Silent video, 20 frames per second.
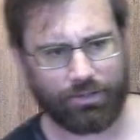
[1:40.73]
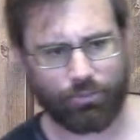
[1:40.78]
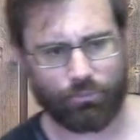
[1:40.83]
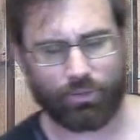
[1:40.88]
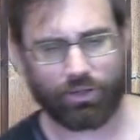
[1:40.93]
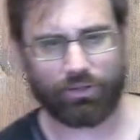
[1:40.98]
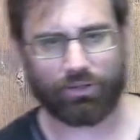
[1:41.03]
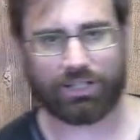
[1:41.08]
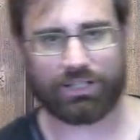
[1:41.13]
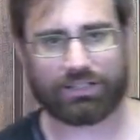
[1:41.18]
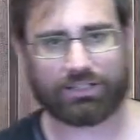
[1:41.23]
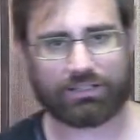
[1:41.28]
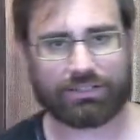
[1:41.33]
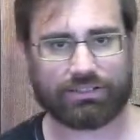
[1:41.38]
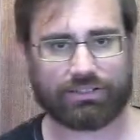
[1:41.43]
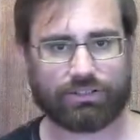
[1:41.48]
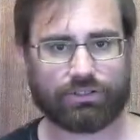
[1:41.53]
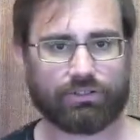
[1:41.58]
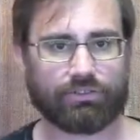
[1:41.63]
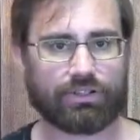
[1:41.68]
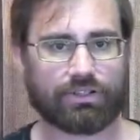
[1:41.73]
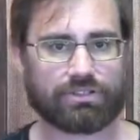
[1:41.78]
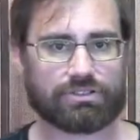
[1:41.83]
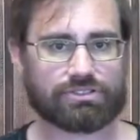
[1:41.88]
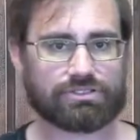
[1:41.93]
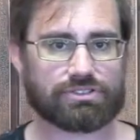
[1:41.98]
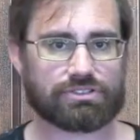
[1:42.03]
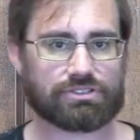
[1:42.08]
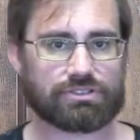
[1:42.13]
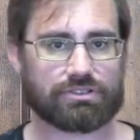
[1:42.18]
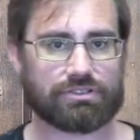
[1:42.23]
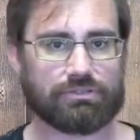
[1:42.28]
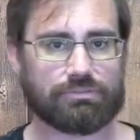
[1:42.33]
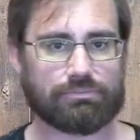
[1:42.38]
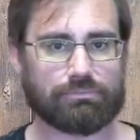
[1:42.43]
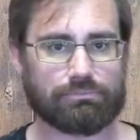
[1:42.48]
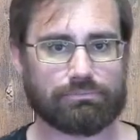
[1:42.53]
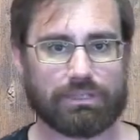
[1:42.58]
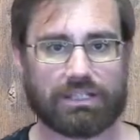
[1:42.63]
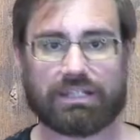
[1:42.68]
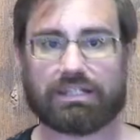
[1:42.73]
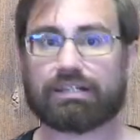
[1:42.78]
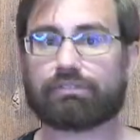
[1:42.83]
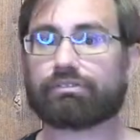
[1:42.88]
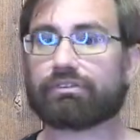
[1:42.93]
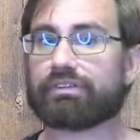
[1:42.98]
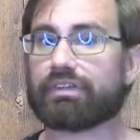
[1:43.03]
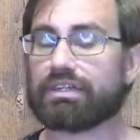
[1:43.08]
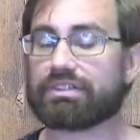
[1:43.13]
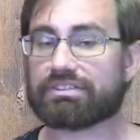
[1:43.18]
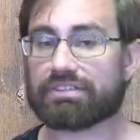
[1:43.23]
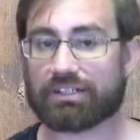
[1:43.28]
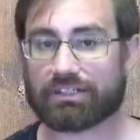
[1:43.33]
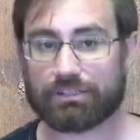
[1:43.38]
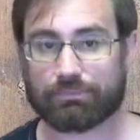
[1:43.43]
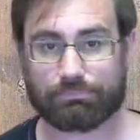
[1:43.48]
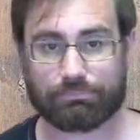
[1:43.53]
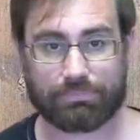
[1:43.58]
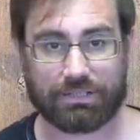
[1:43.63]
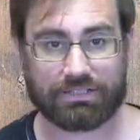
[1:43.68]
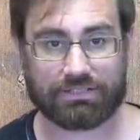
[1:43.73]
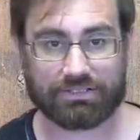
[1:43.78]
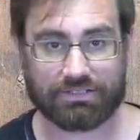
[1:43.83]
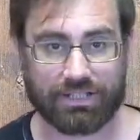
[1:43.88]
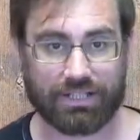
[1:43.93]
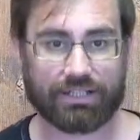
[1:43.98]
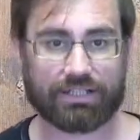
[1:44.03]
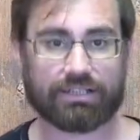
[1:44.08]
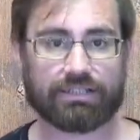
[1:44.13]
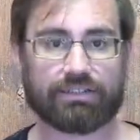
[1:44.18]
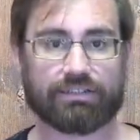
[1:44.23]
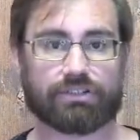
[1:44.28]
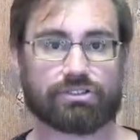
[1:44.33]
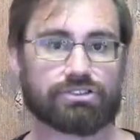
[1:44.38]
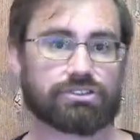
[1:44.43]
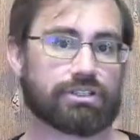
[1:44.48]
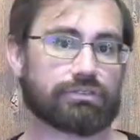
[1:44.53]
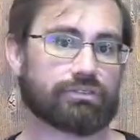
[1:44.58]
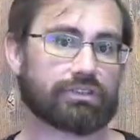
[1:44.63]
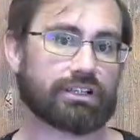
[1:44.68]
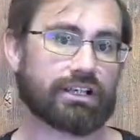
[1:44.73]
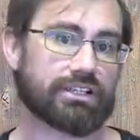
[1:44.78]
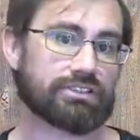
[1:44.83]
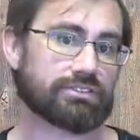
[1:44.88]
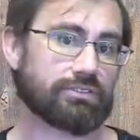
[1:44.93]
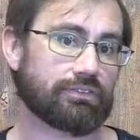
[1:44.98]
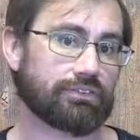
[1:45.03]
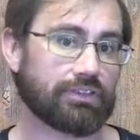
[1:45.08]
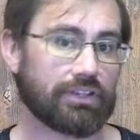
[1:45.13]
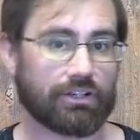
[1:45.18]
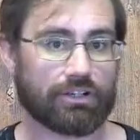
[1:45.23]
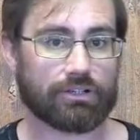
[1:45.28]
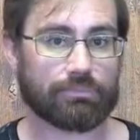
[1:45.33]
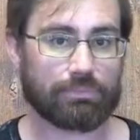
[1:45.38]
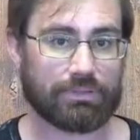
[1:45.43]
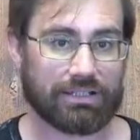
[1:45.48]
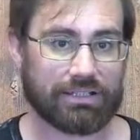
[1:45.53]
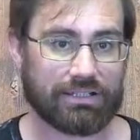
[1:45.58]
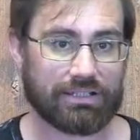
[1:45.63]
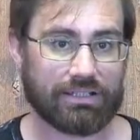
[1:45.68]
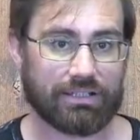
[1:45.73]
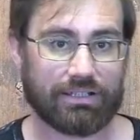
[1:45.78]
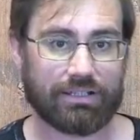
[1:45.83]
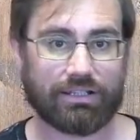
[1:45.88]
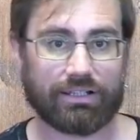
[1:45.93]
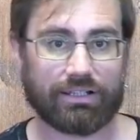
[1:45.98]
Well, there's many different things that could be done. There's different kinds of therapy.